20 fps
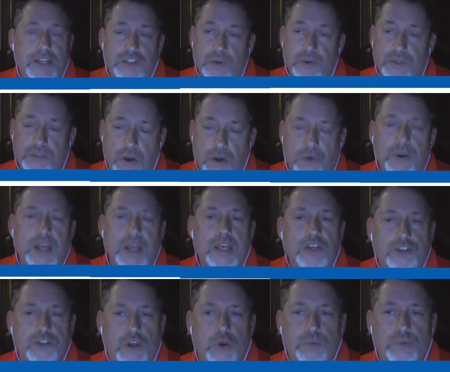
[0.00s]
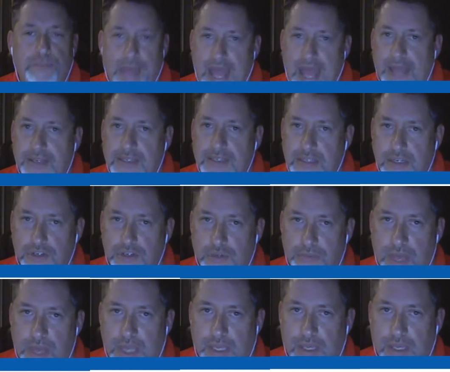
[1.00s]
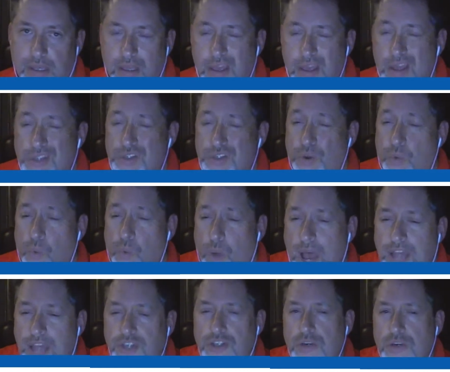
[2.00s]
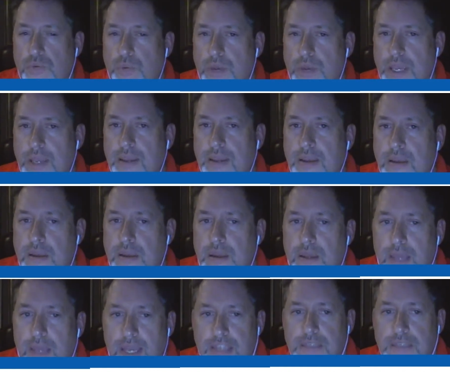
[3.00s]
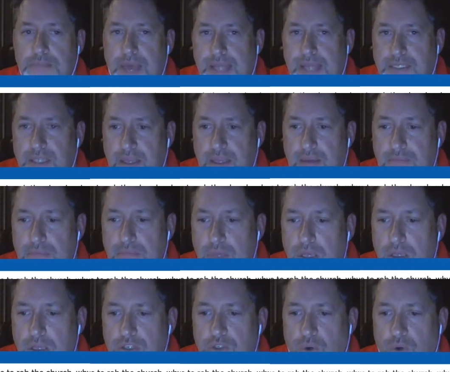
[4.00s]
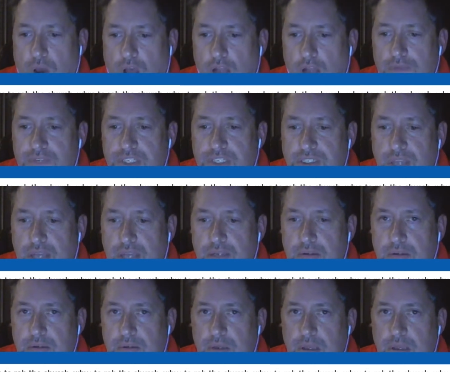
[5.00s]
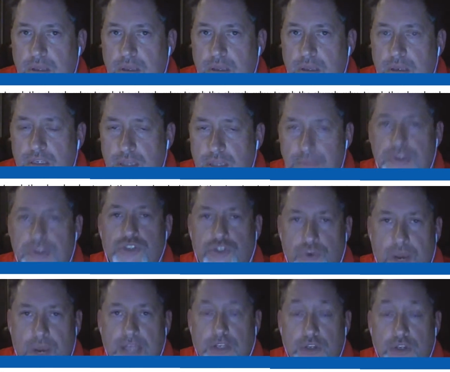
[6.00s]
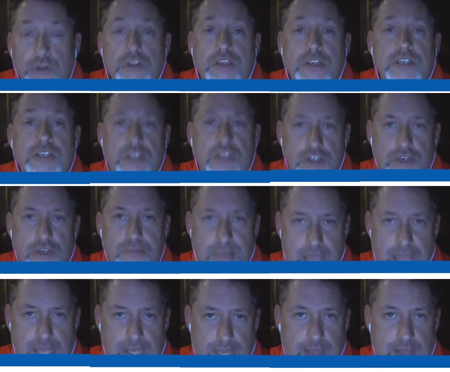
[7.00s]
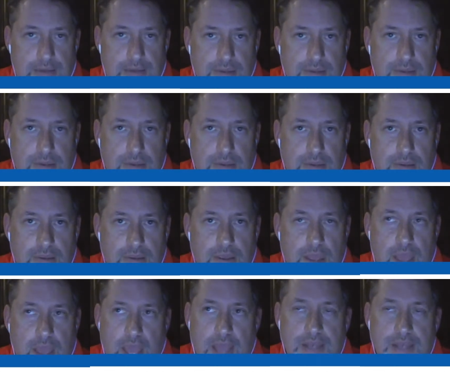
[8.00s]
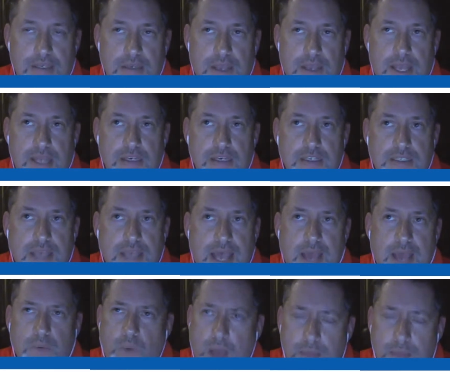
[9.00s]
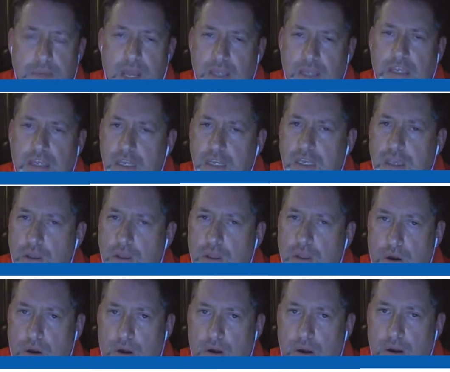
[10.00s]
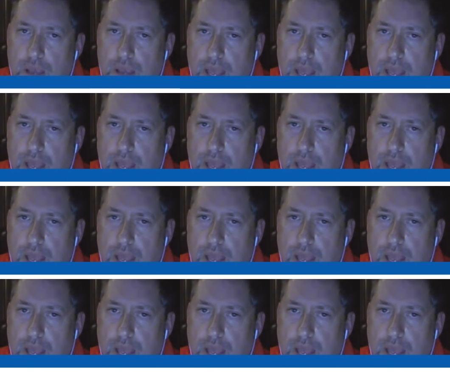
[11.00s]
So he's already showed bad decision-making. So why should we expect him to all of a sudden demonstrate good decision-making and decide, well, I'm not going to kill her.